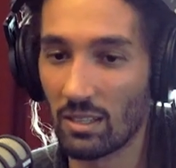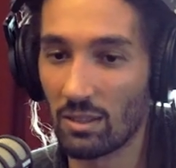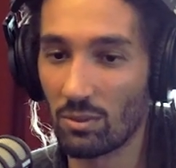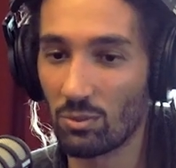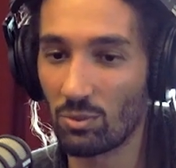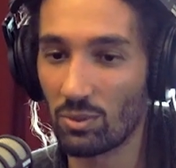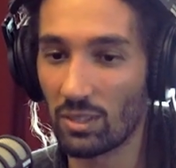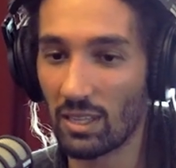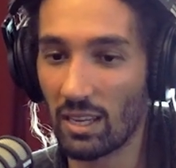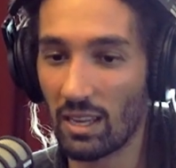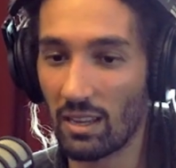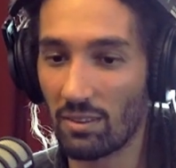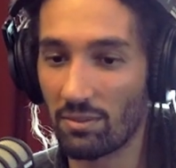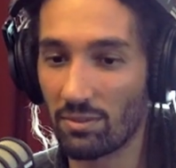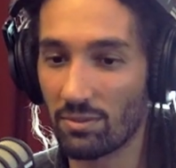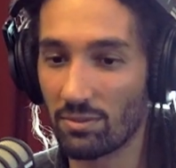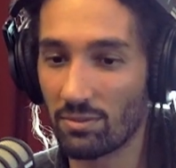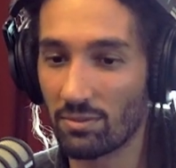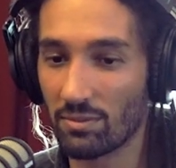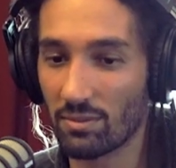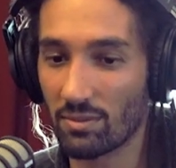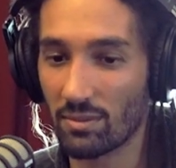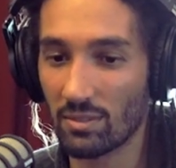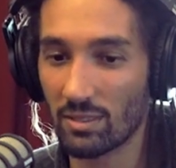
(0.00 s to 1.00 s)
We have
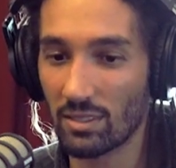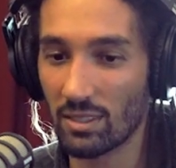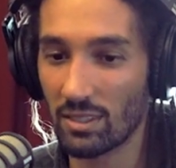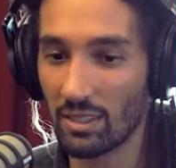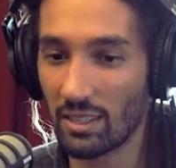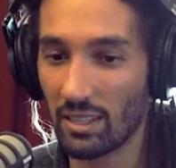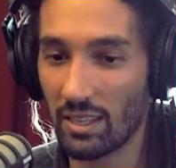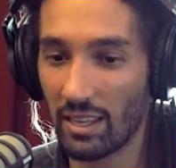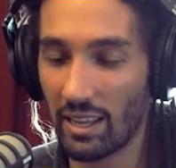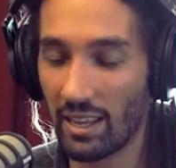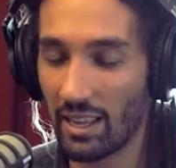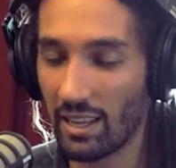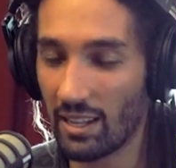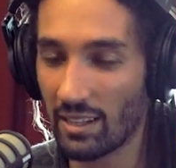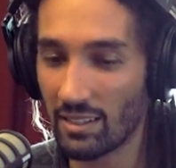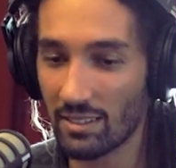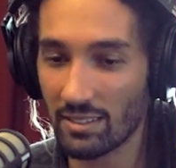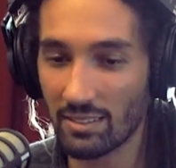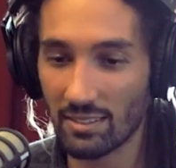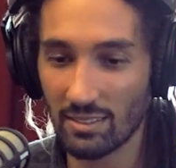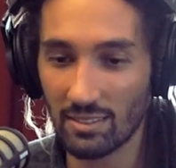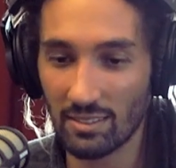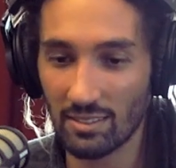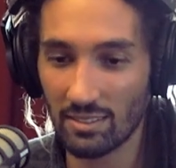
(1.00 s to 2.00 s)
a
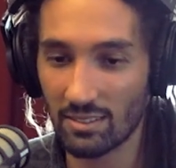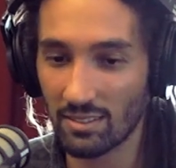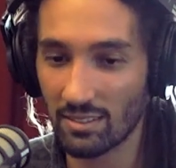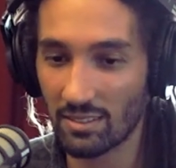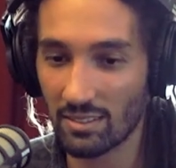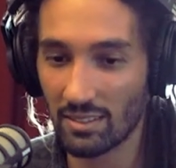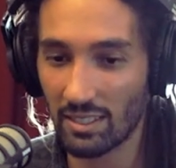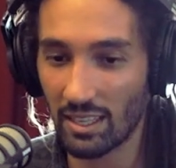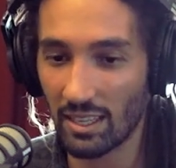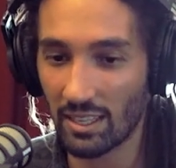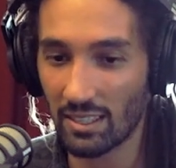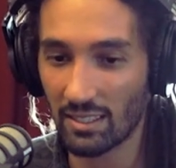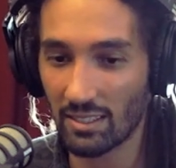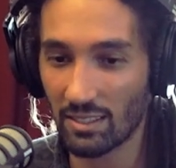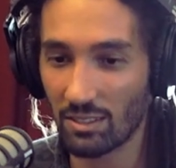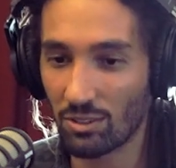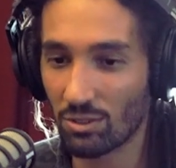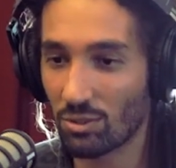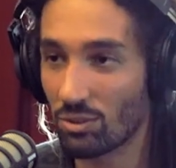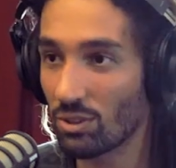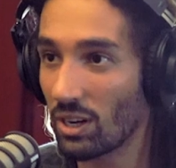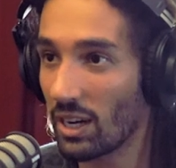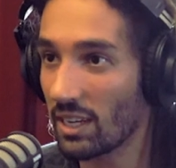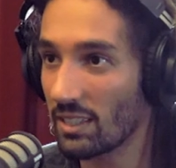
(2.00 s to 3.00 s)
health
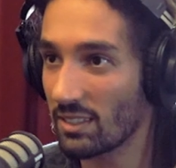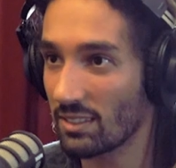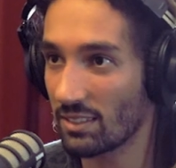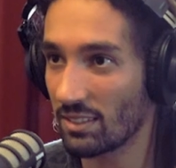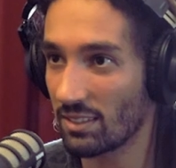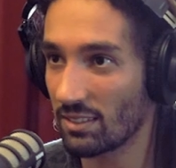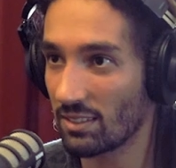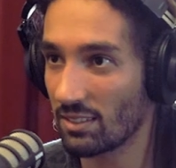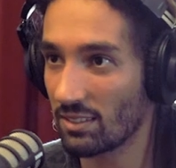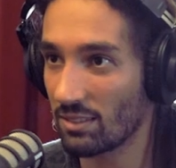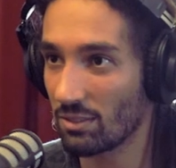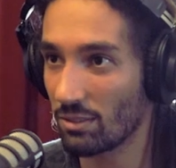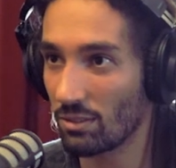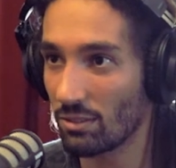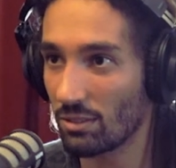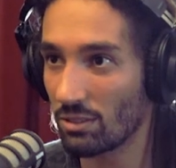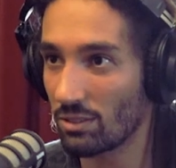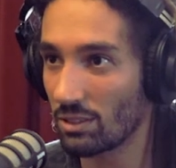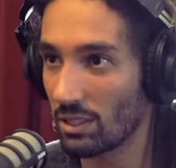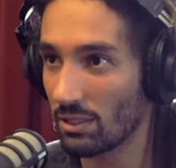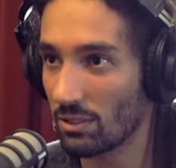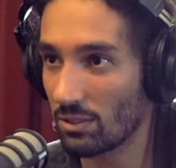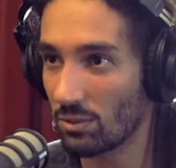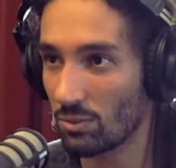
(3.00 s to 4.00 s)
crisis all
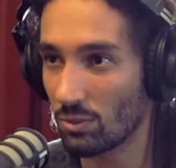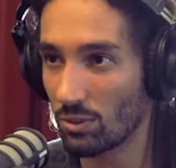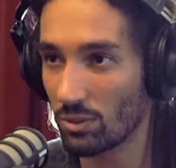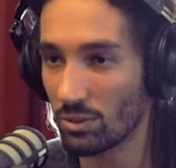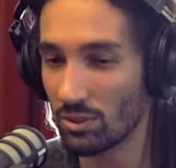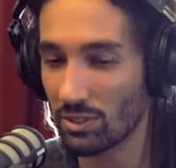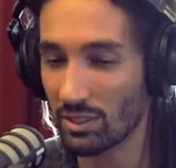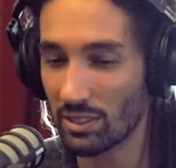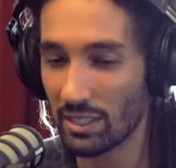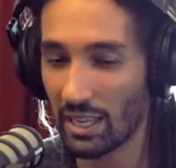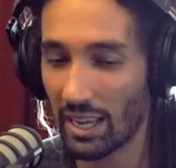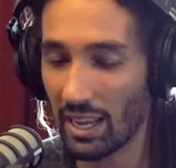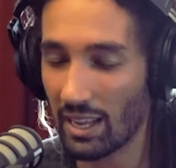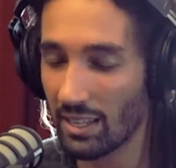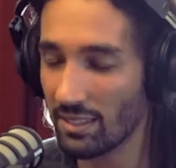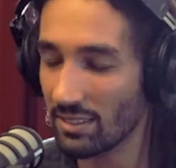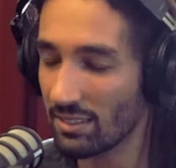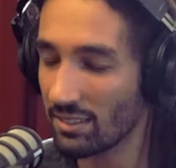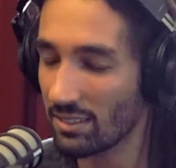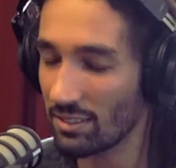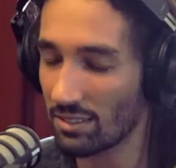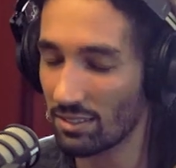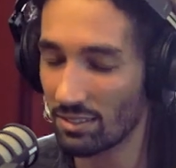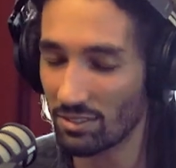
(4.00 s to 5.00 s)
around the world,
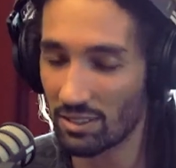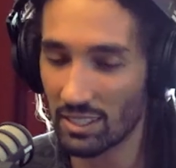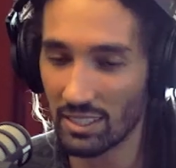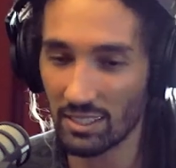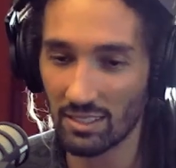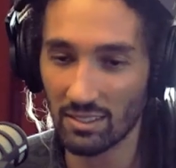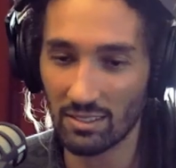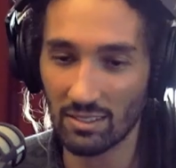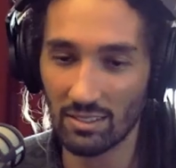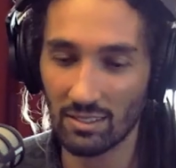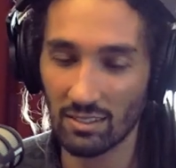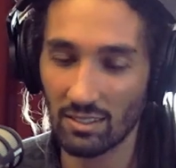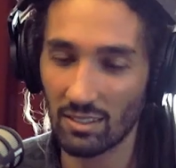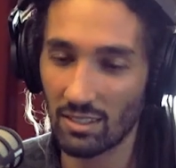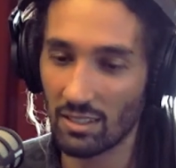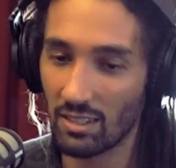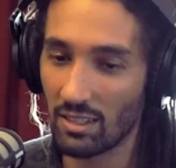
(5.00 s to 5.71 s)
cancer rates,